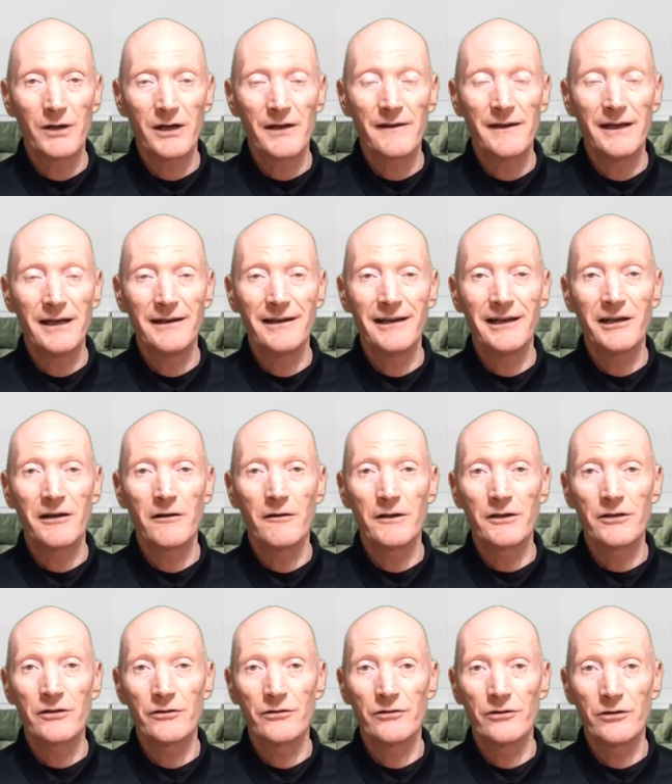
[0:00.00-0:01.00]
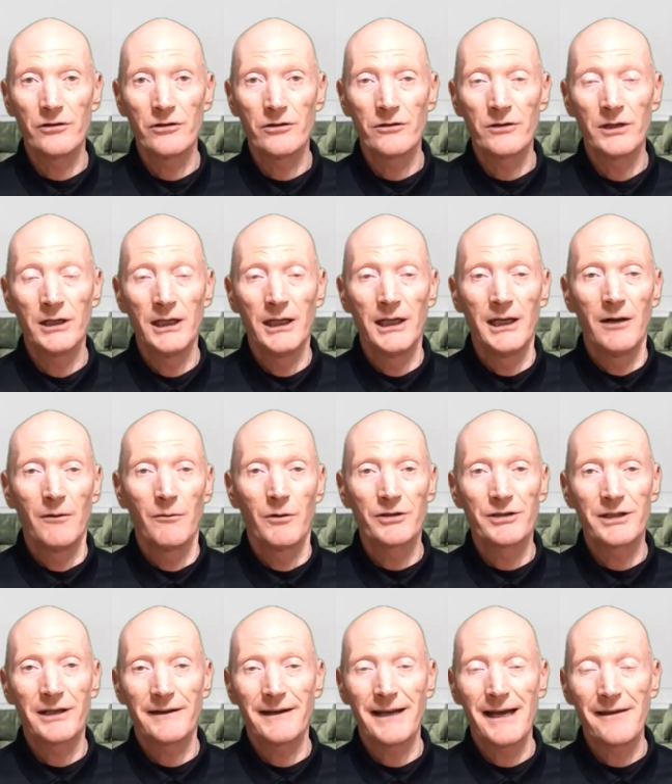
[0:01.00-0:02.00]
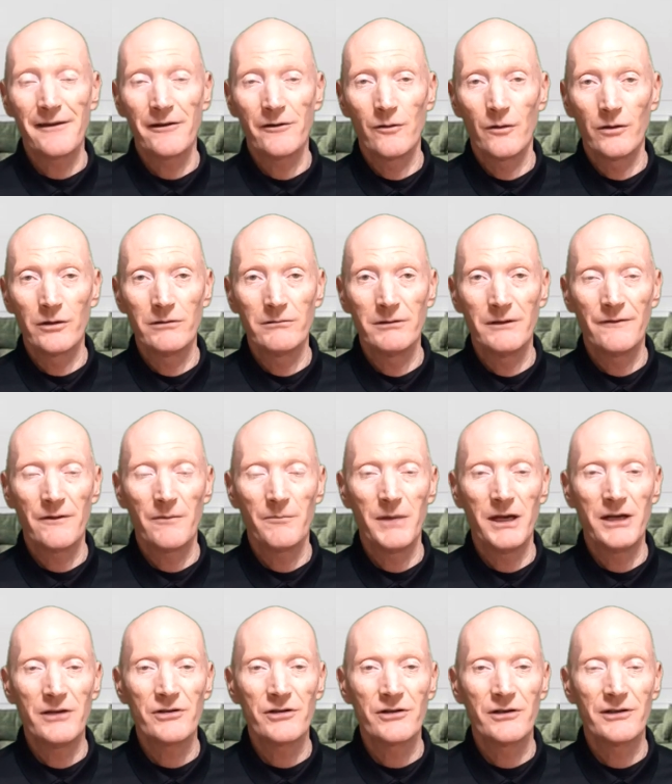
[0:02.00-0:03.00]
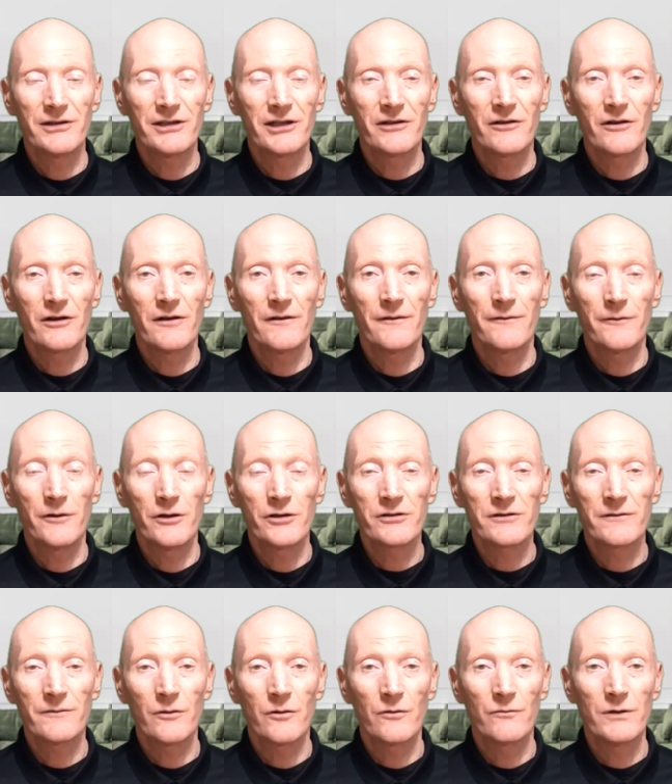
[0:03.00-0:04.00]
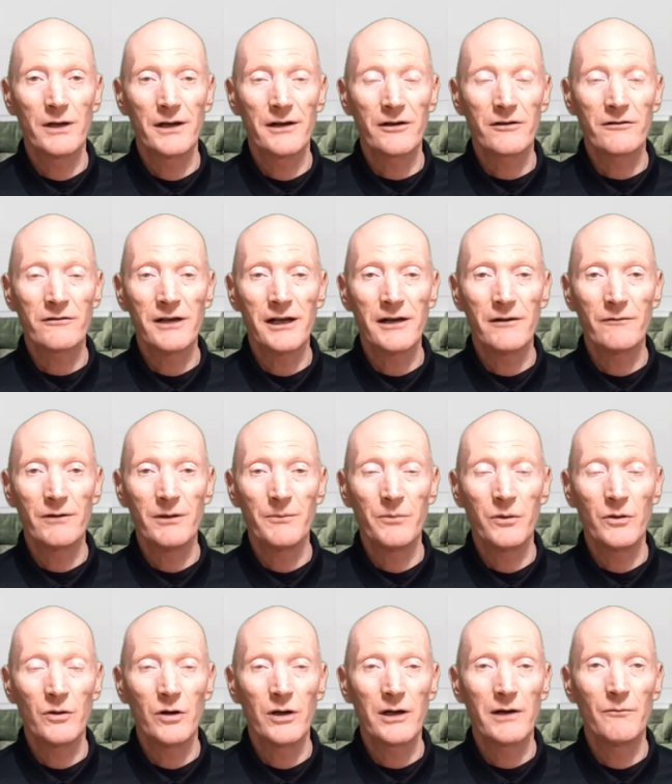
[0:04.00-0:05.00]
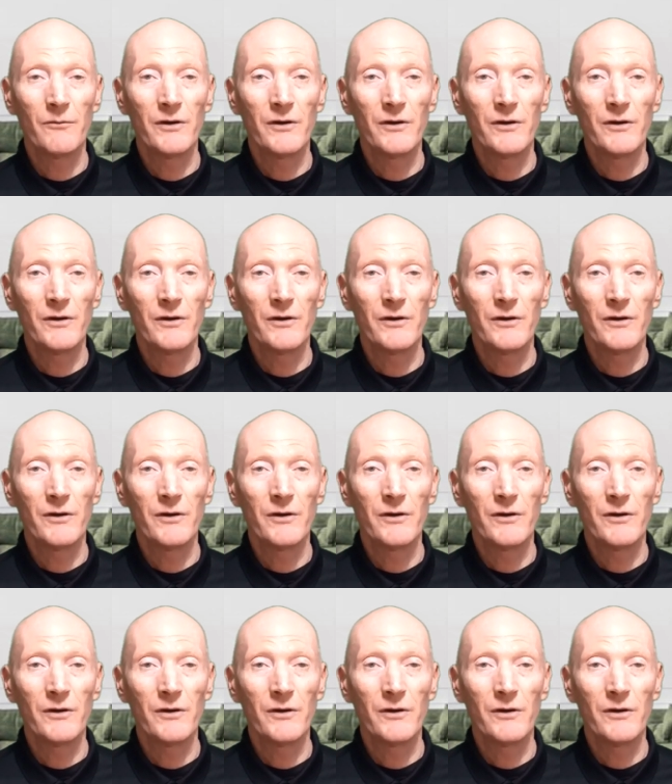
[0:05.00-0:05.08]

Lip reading: One thing they're going to do once they gather all your information is they're going to first of all run a credit report,